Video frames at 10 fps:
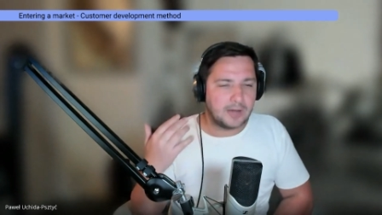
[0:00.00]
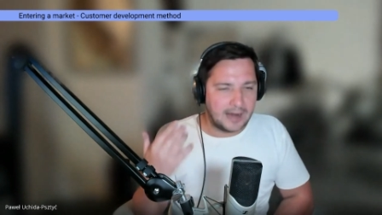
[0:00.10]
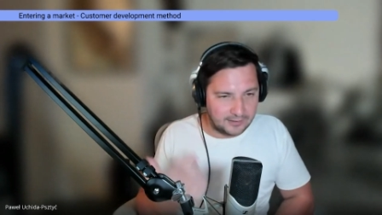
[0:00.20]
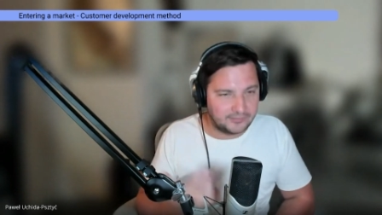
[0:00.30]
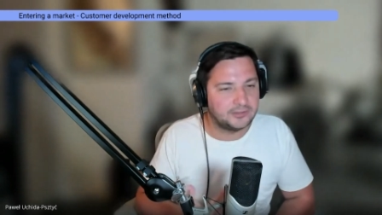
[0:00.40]

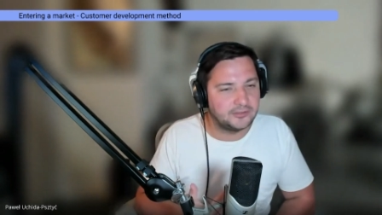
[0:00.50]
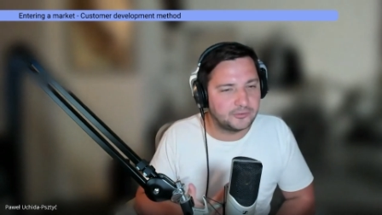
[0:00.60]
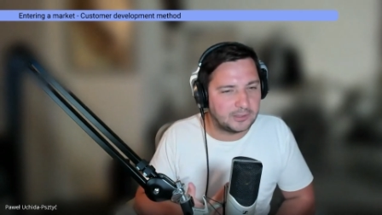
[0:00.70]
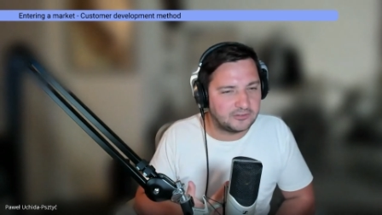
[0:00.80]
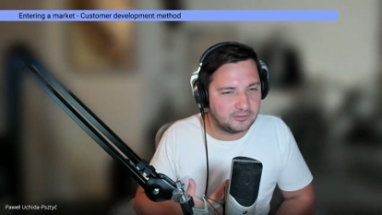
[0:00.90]
answer this
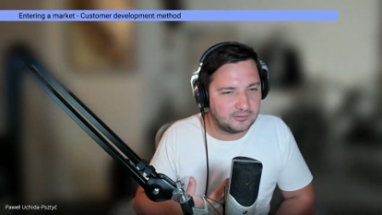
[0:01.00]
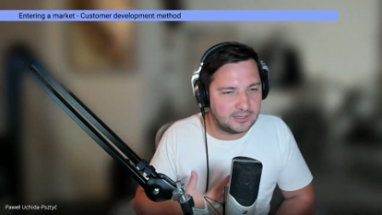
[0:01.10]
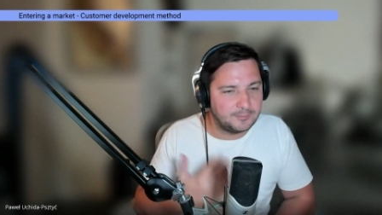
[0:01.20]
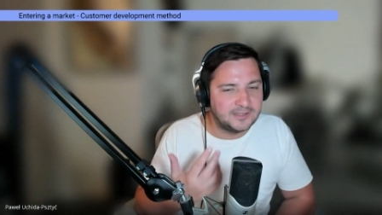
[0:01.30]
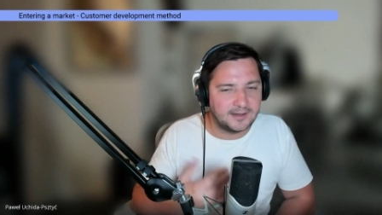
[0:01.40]
question
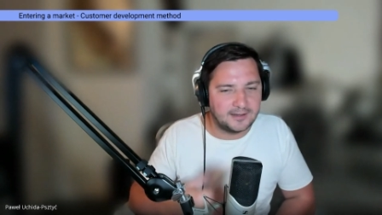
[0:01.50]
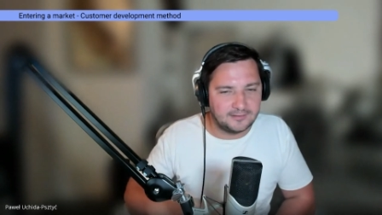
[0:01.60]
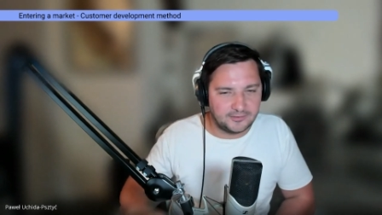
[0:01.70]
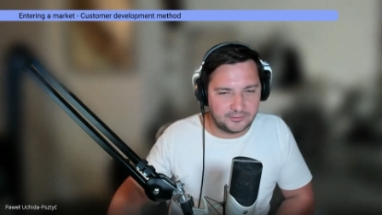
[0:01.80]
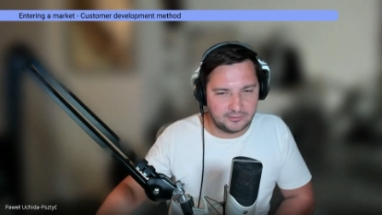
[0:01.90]
and mitigate
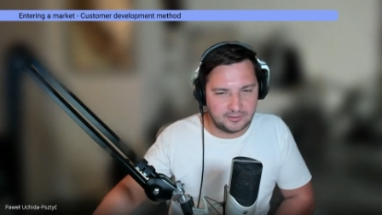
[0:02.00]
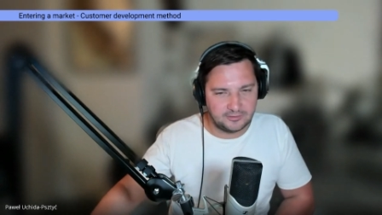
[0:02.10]
this